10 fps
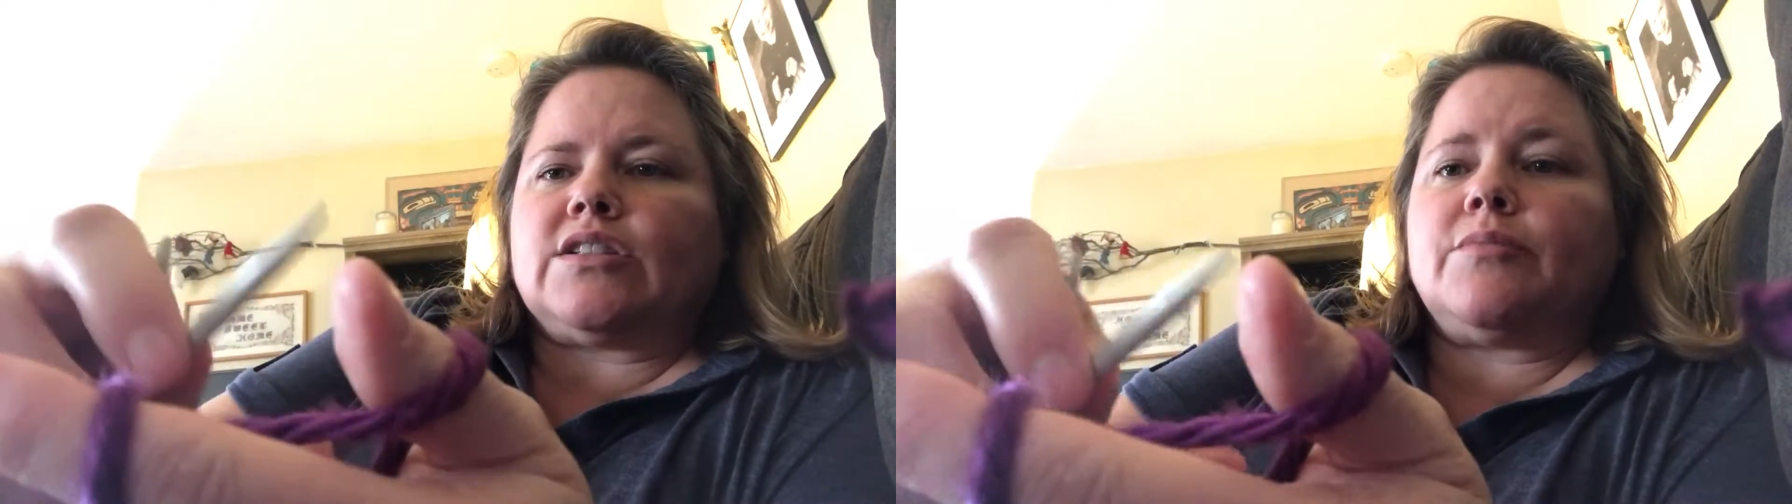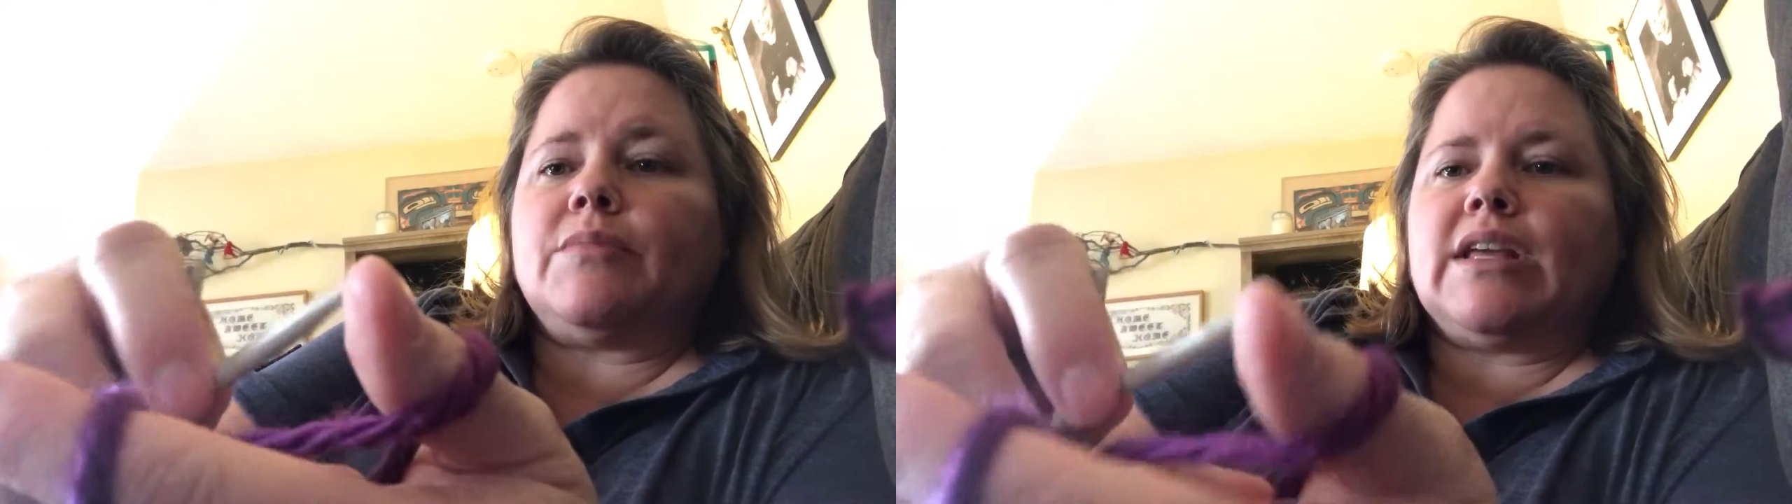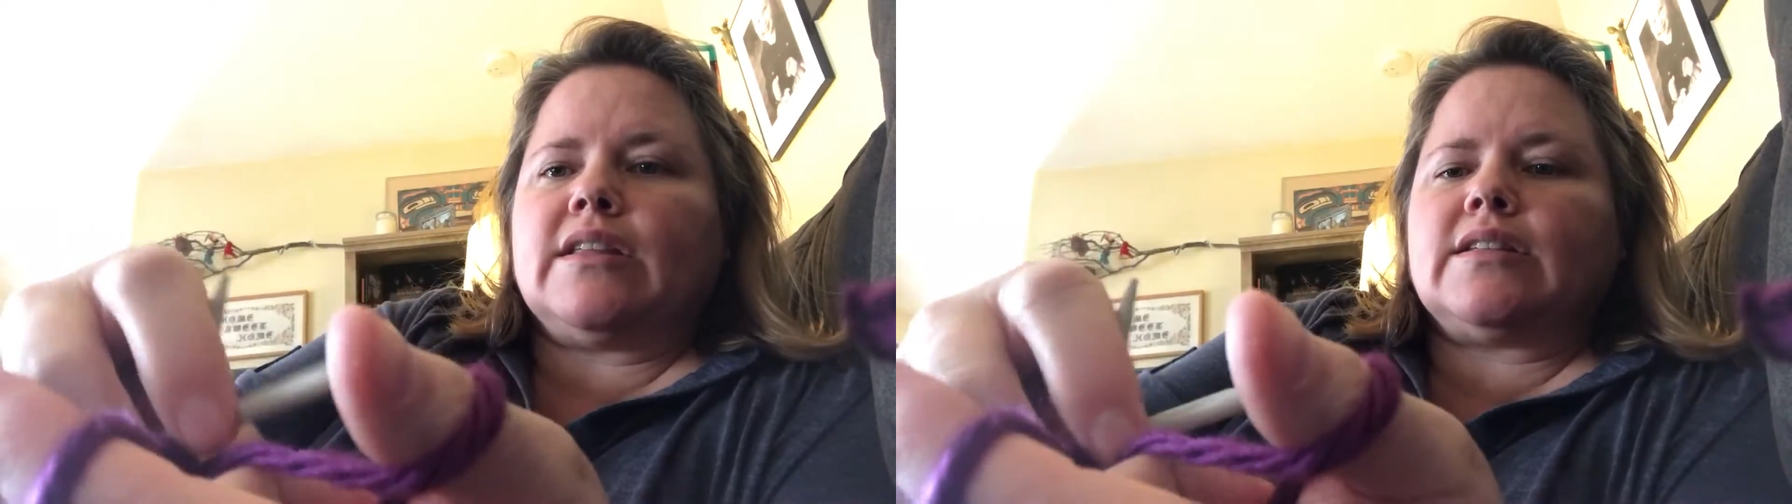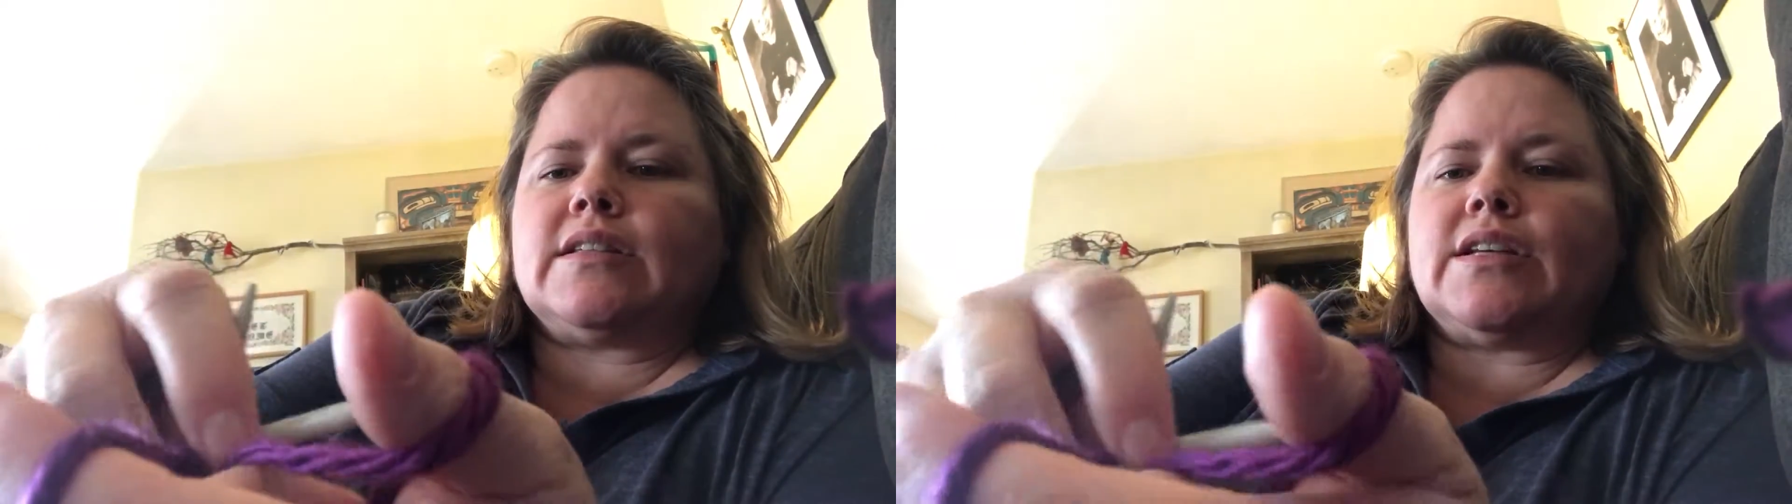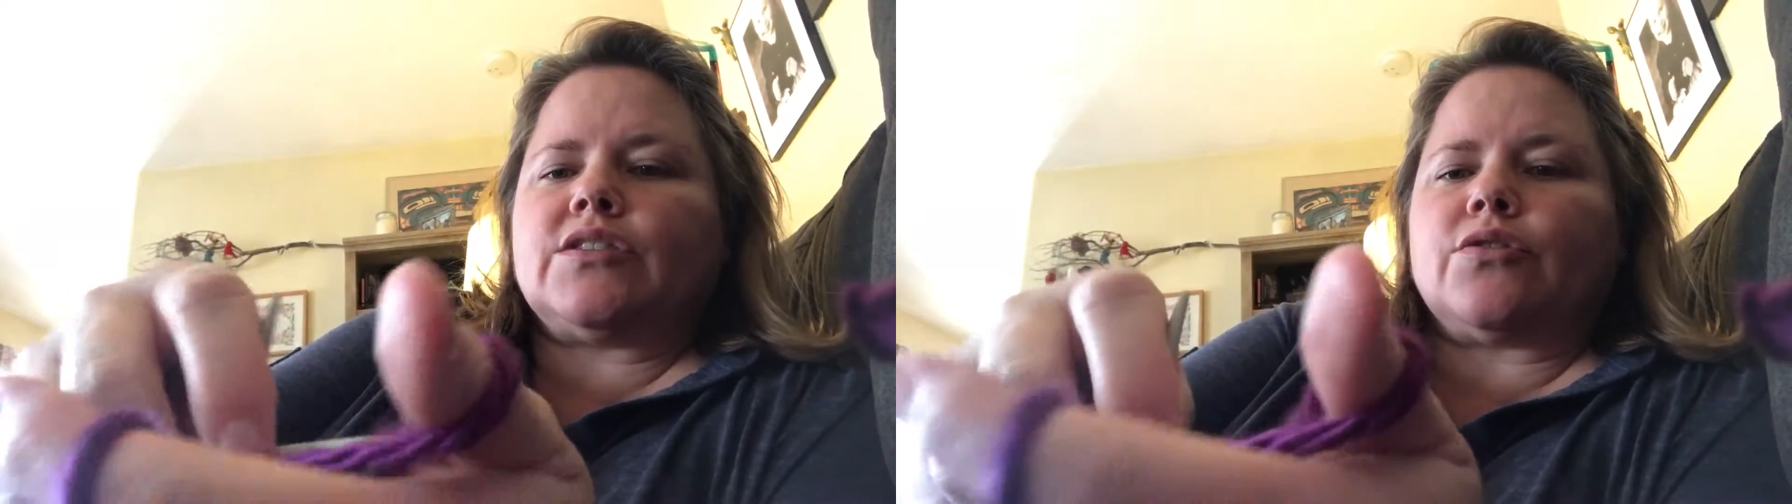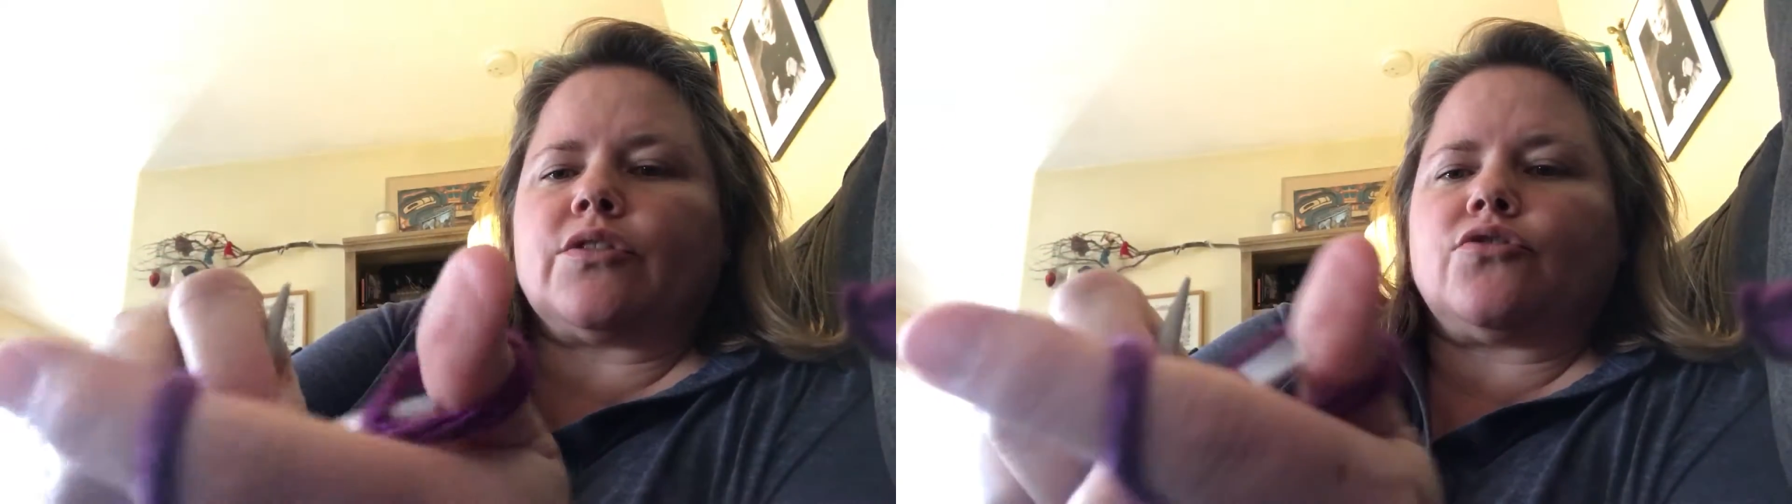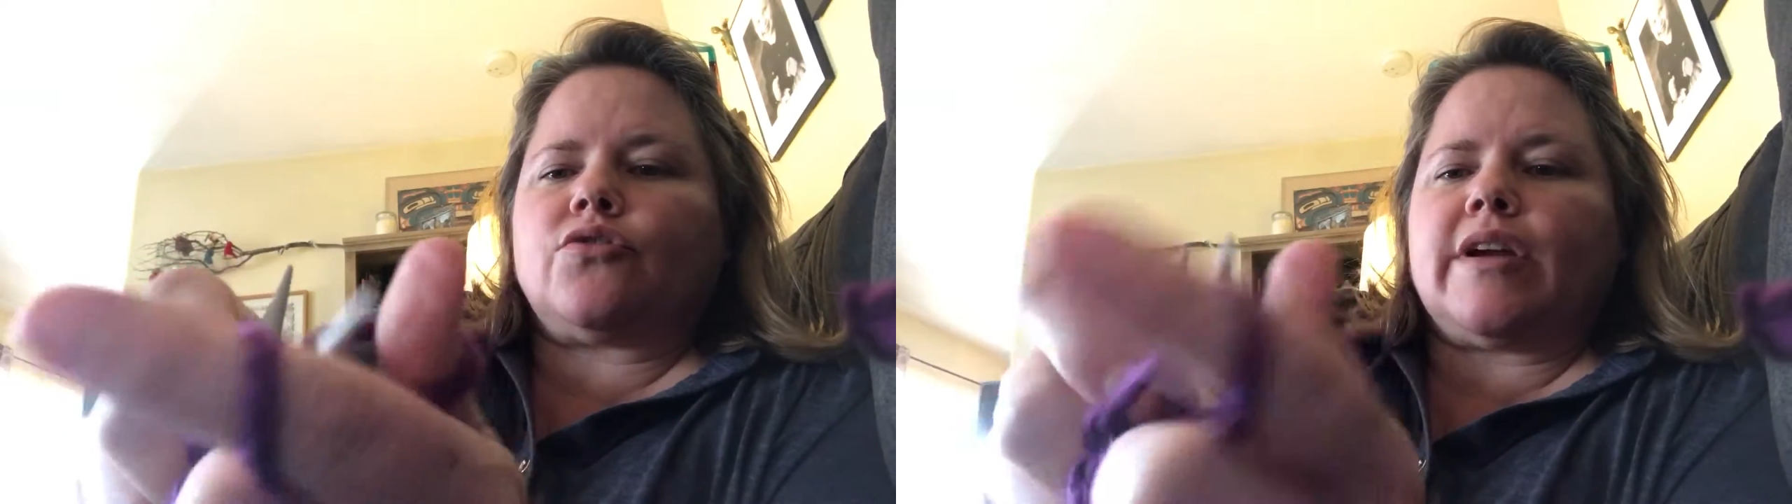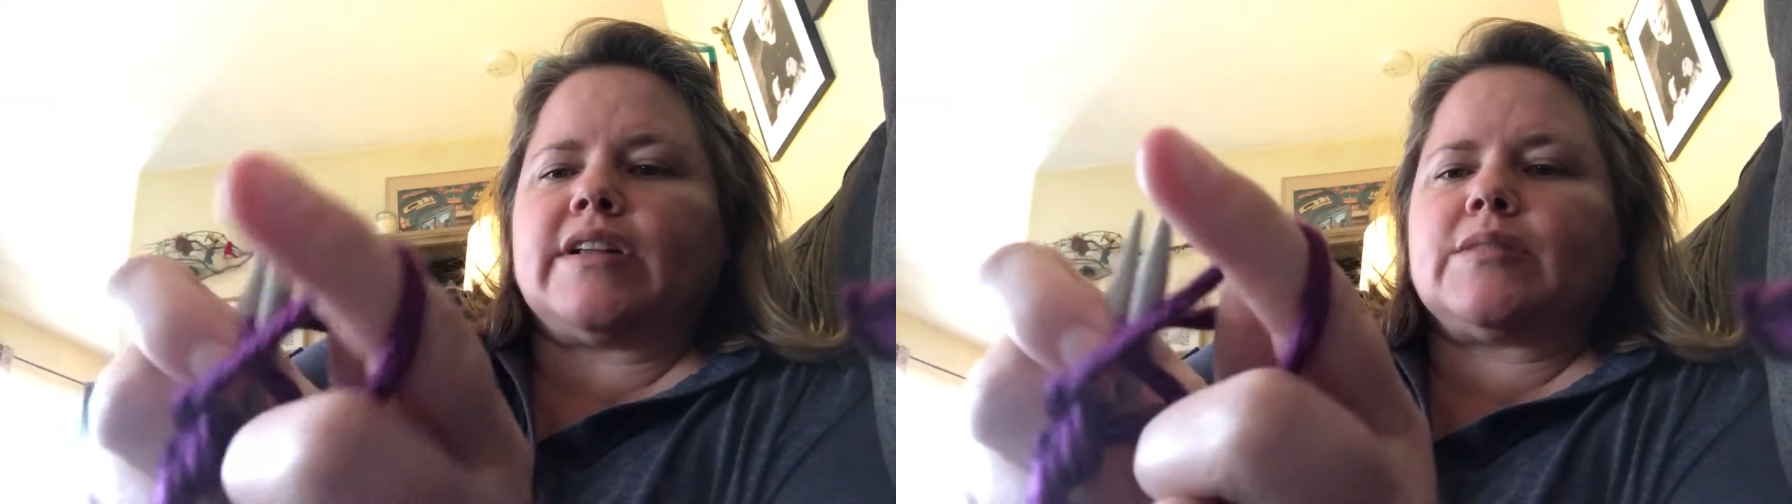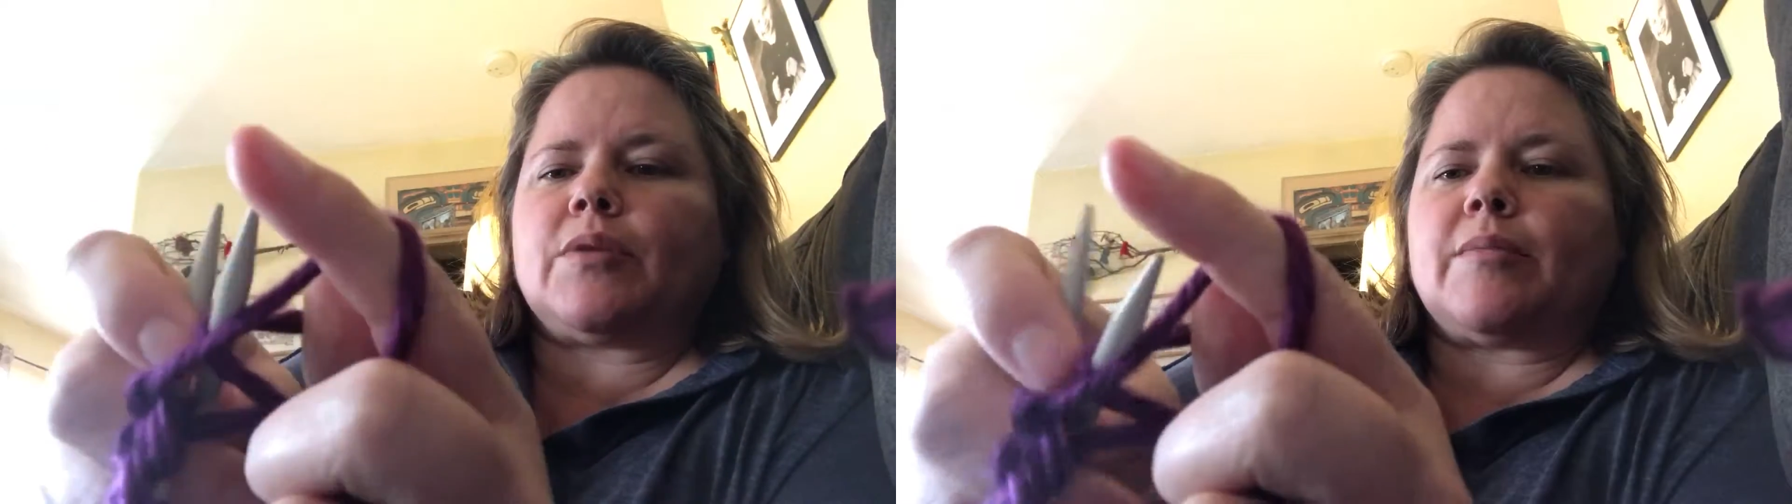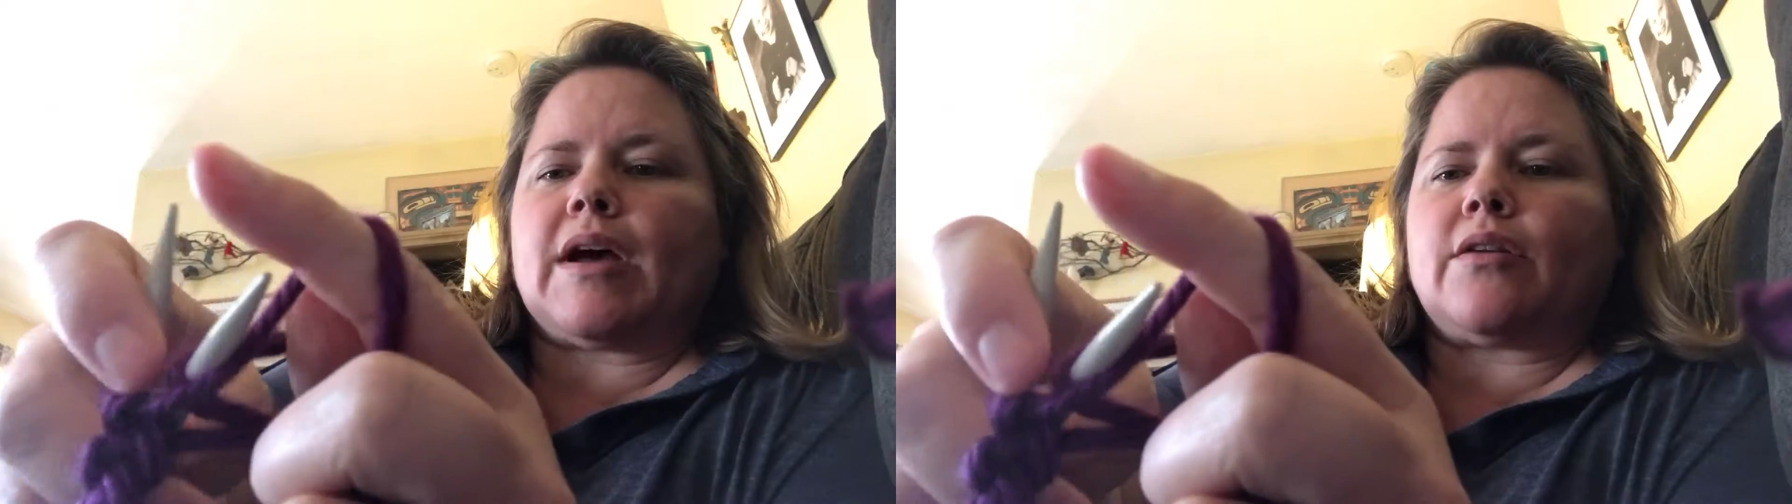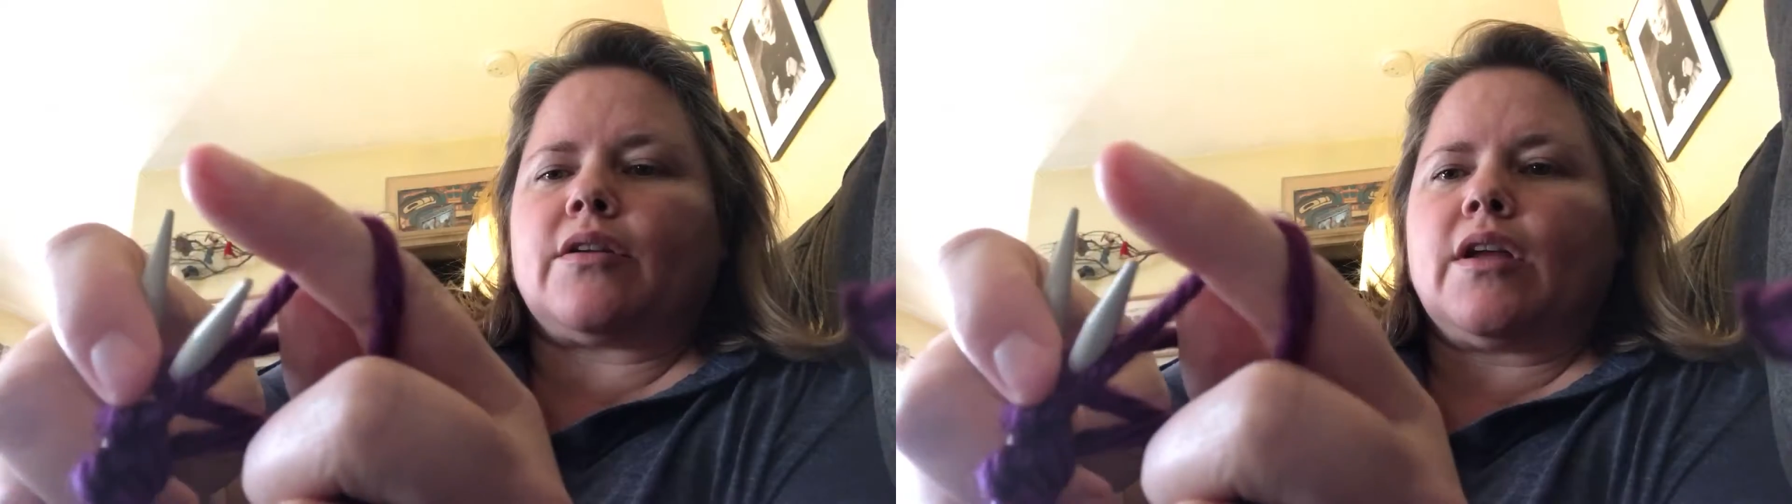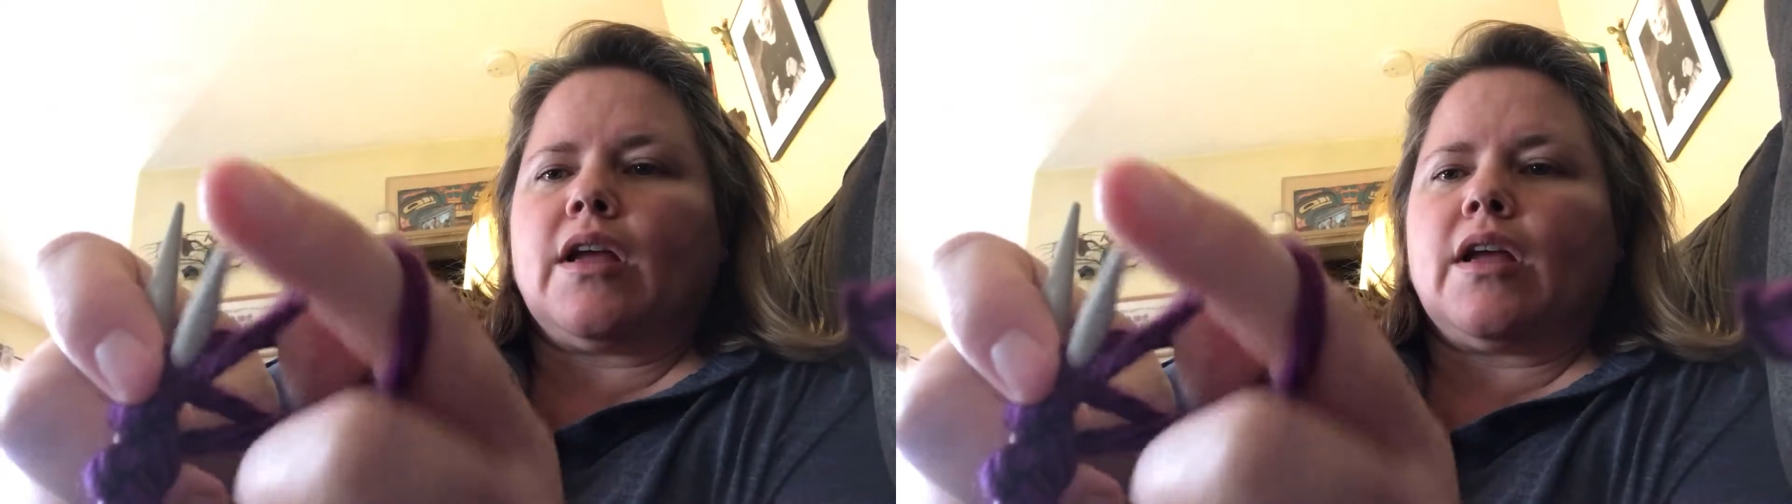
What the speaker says: To me, this is easier than trying to spread them out.